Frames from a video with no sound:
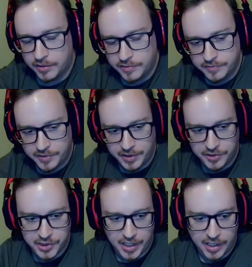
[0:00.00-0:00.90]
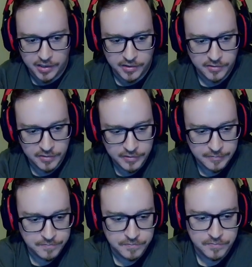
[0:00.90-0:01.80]
King Jack,
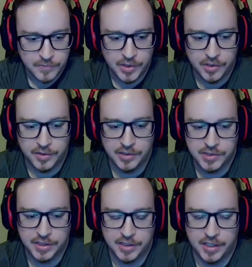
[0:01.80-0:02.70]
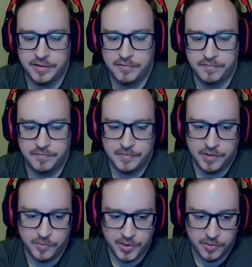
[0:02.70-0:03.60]
you know, things like that.
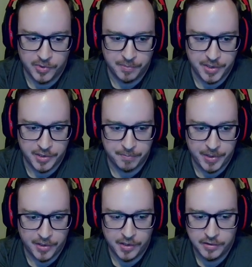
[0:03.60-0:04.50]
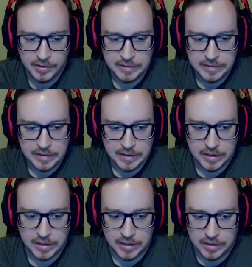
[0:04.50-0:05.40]
We don't want him to hit a pair.
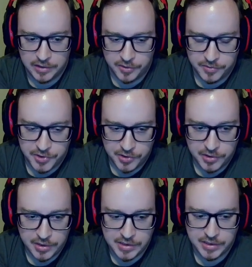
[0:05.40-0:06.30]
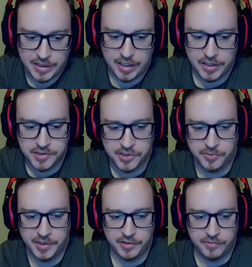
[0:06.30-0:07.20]
Their turn is an ace, so
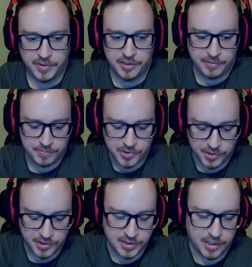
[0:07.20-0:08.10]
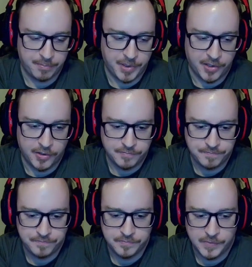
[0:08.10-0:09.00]
we end up turning top pair.
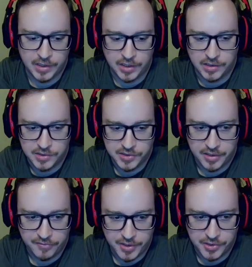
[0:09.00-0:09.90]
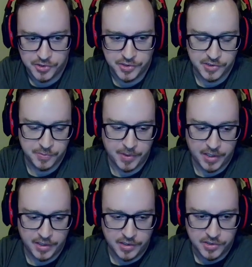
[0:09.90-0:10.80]
And this is kind of an interesting spot. It
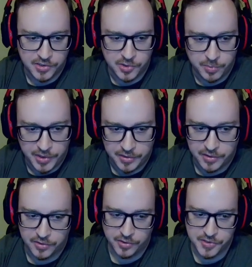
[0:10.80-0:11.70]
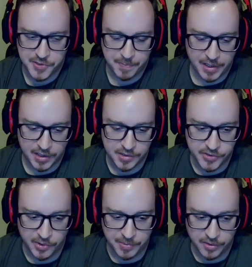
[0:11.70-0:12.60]
does also bring the 3rd spade, so
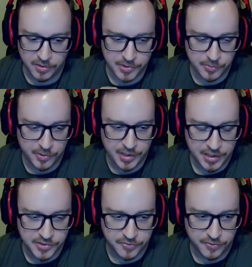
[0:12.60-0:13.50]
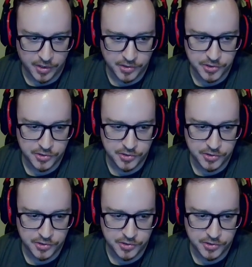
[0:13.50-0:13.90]
I'm a little bit worried he has a flush.